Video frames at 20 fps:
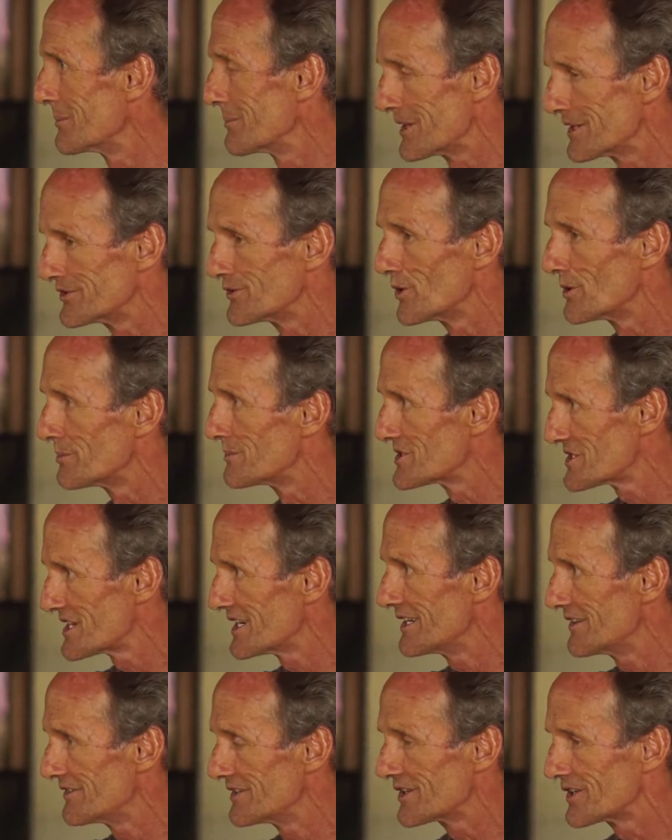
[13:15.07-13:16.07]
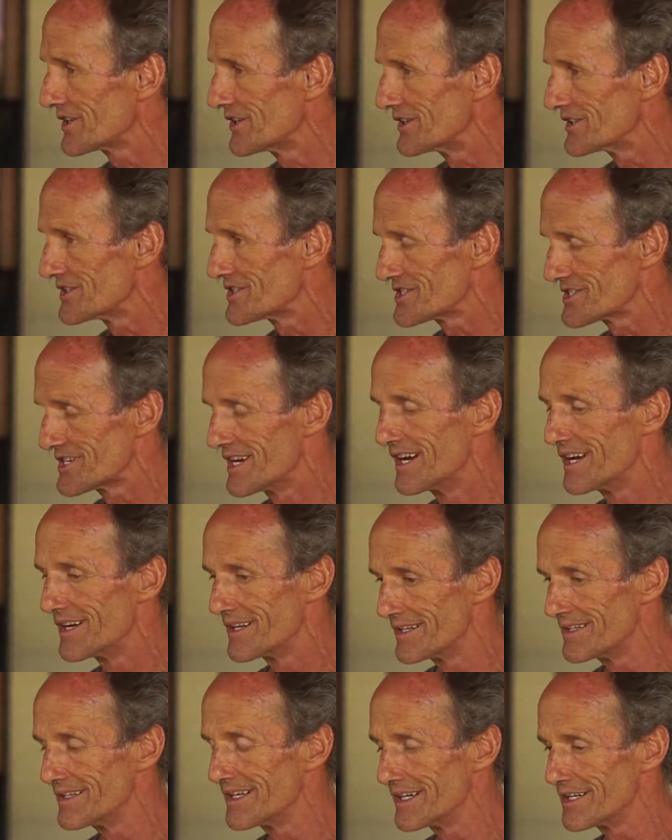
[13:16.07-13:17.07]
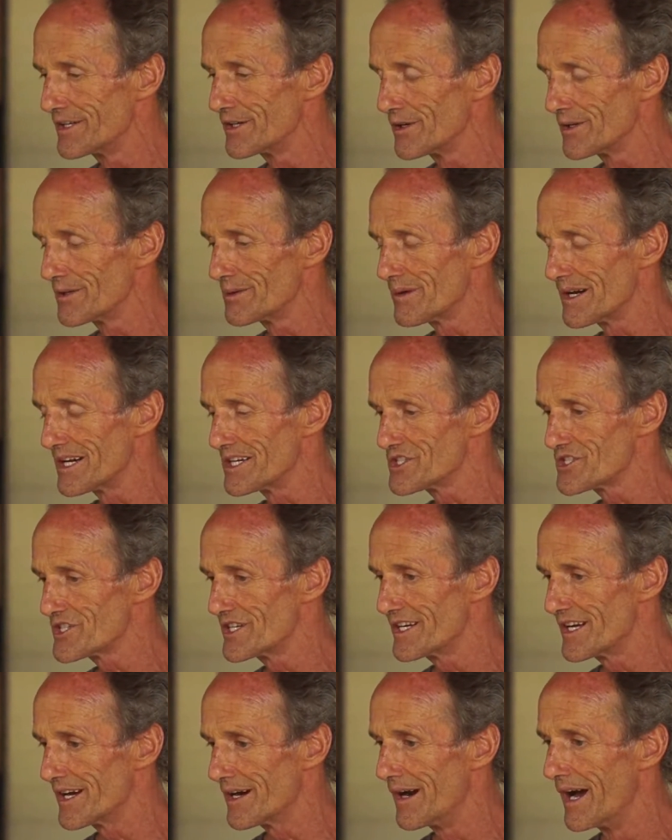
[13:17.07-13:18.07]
but they're all material goods, nearly always,